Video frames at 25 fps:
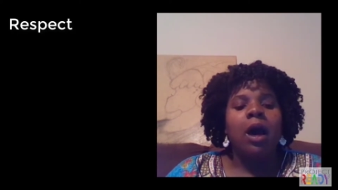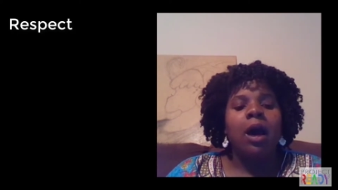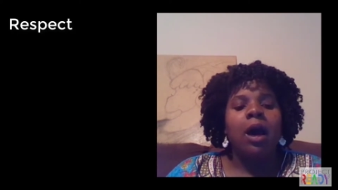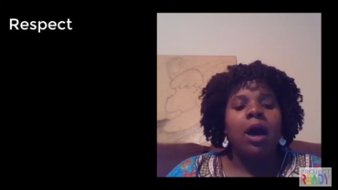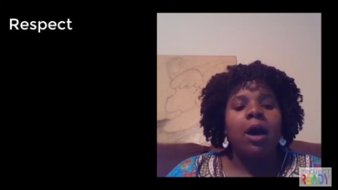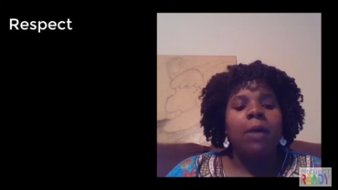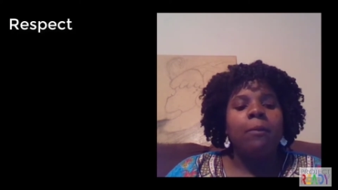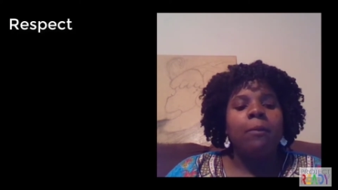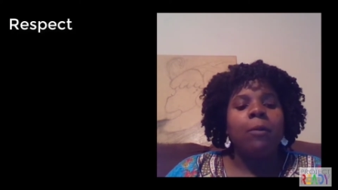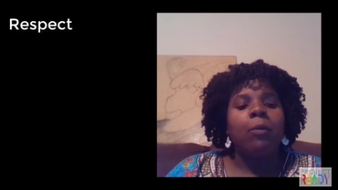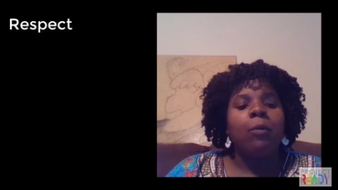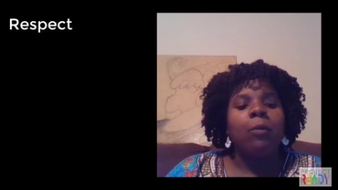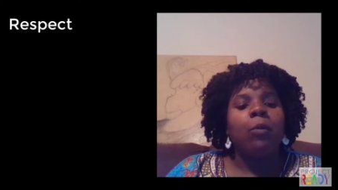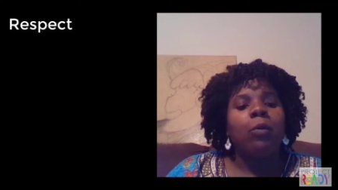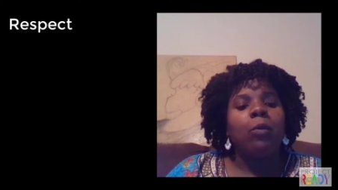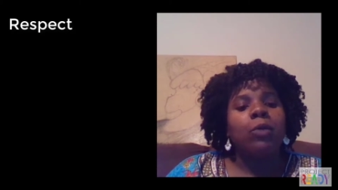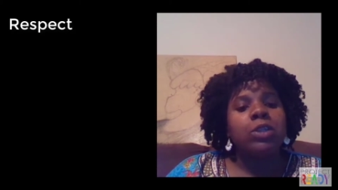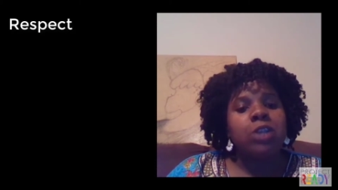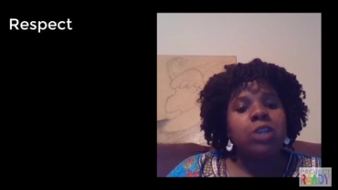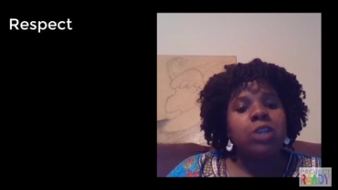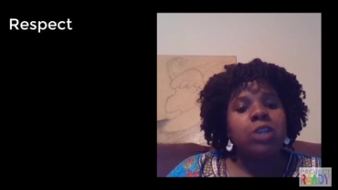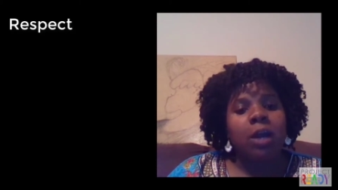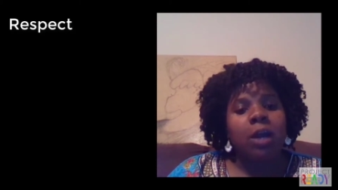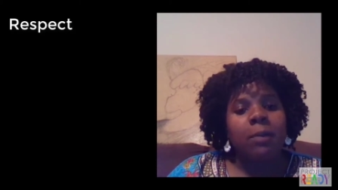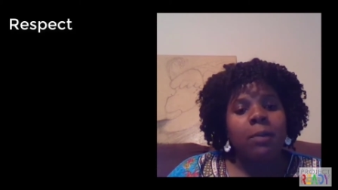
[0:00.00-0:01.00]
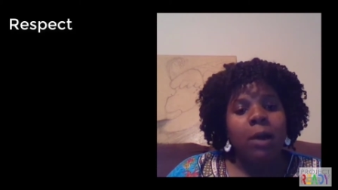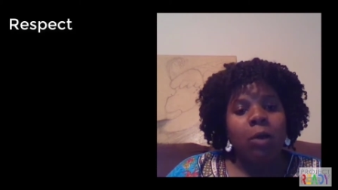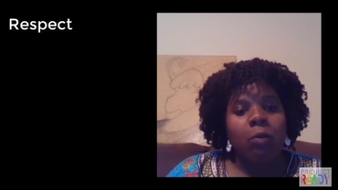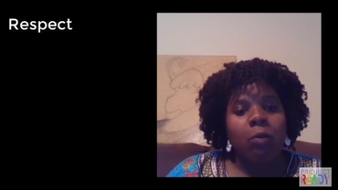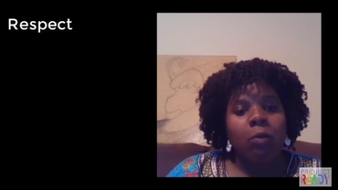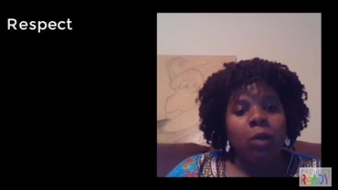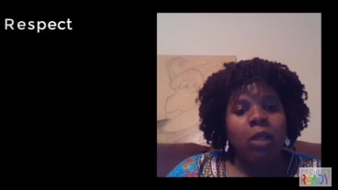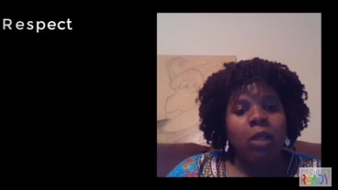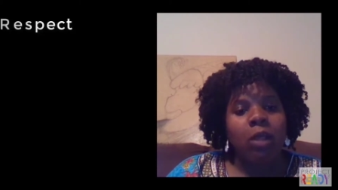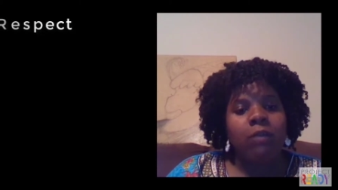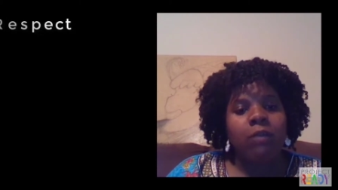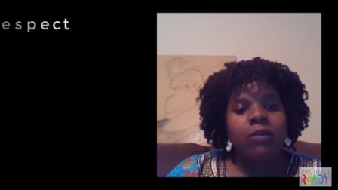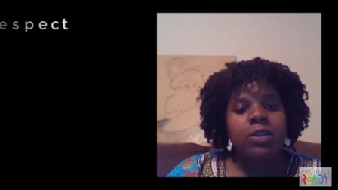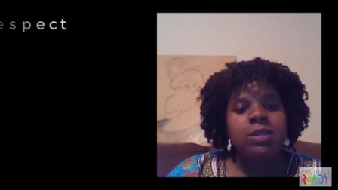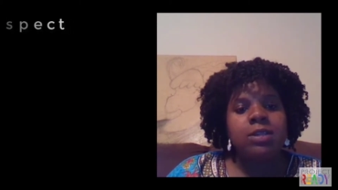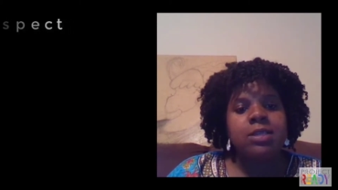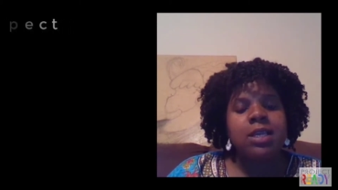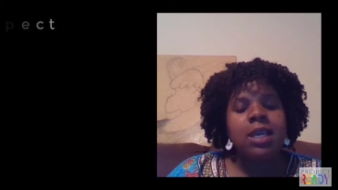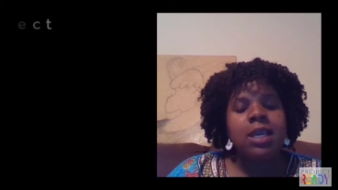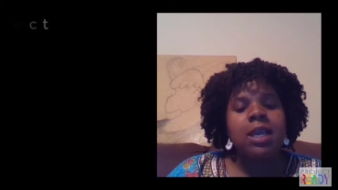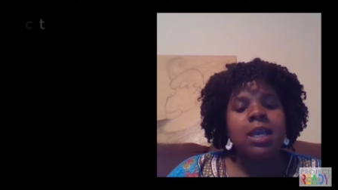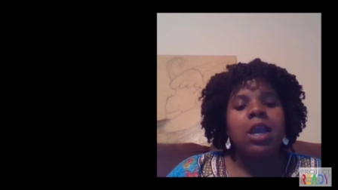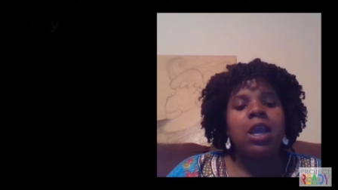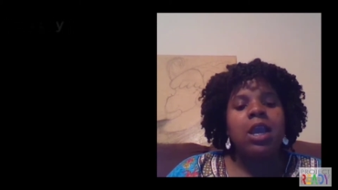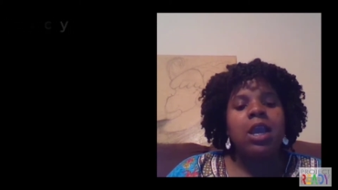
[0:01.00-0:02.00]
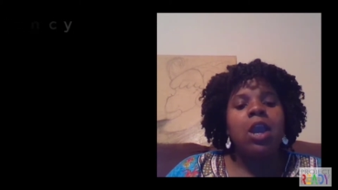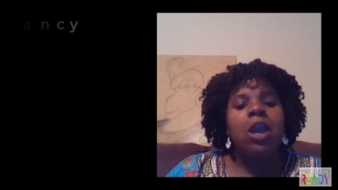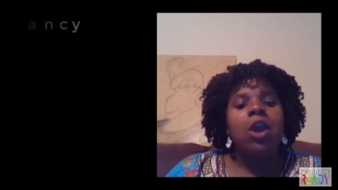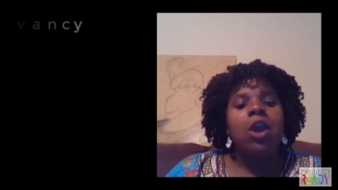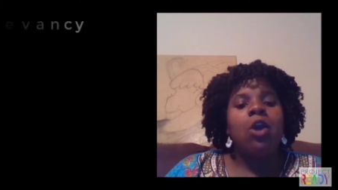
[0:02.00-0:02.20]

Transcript: But when we talk about relevancy,